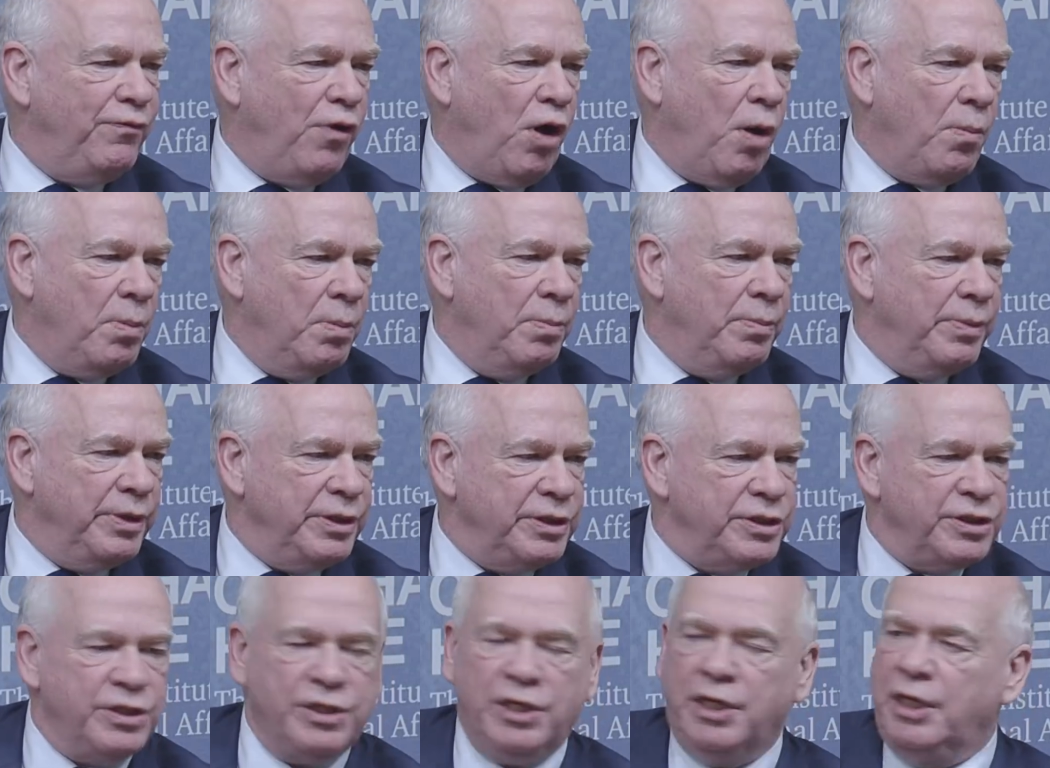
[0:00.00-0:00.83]

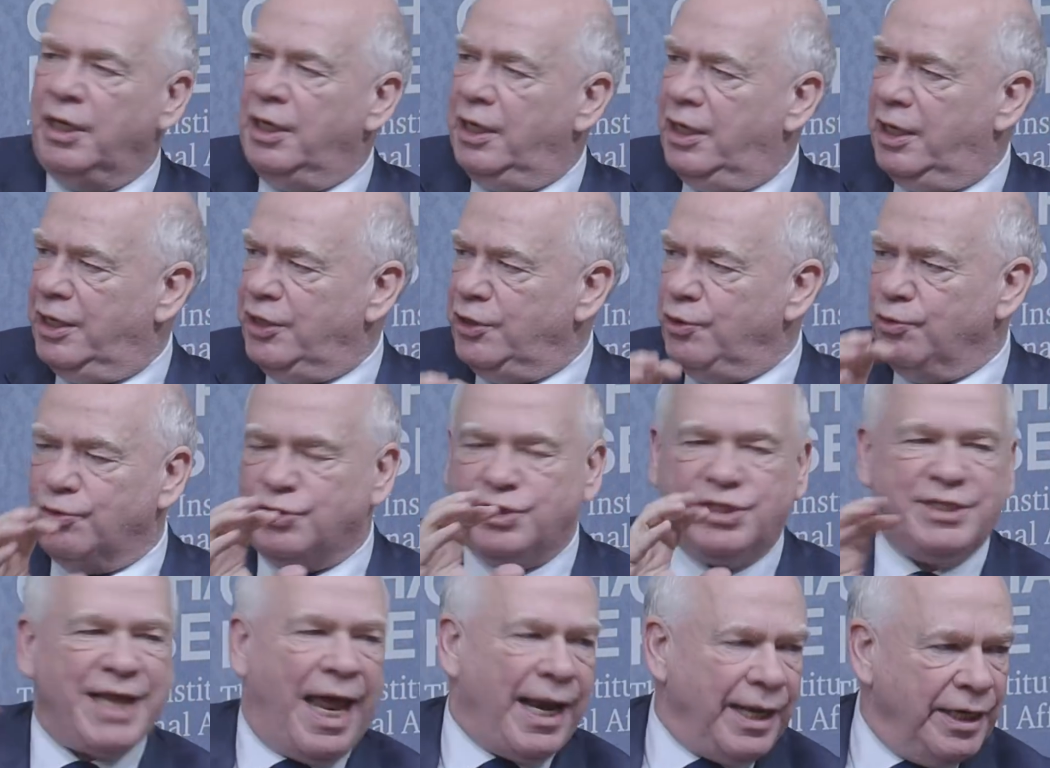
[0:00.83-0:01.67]
armaments and your
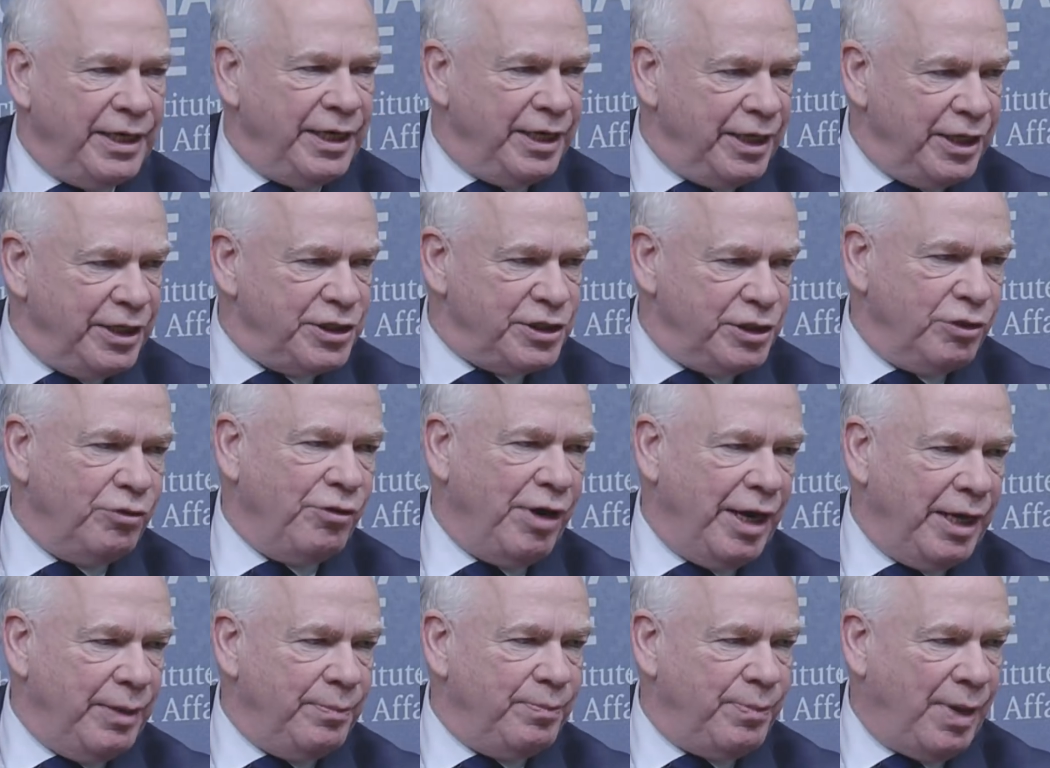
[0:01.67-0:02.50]
standing as a
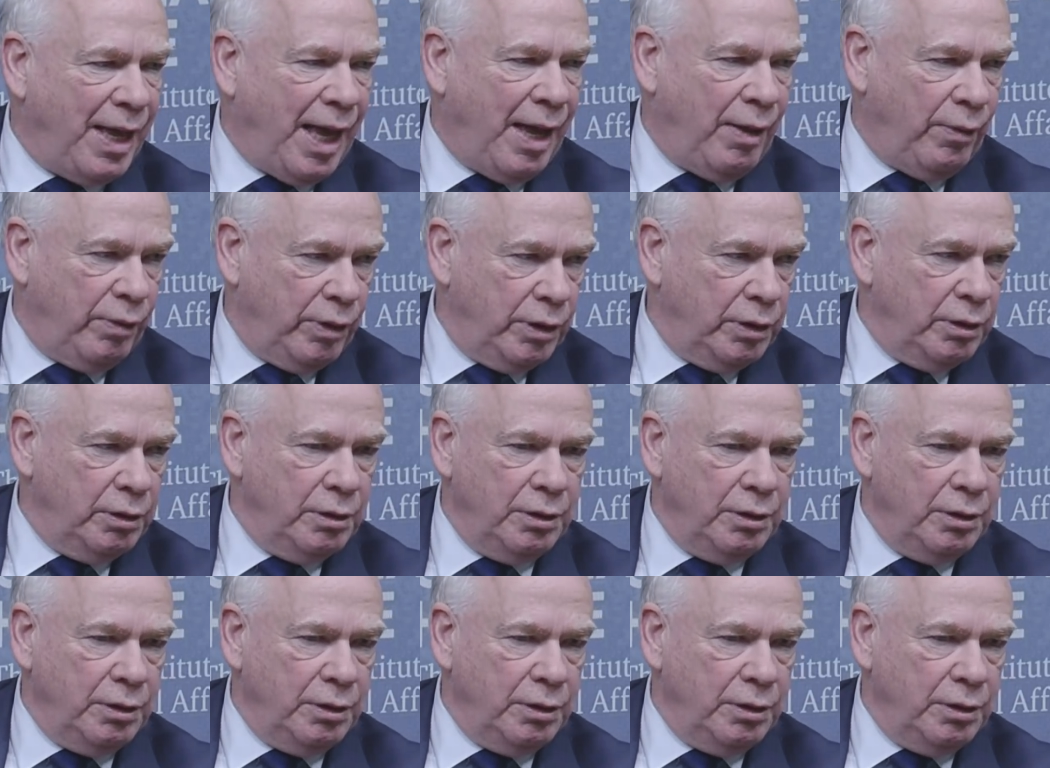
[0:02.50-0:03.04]
great power.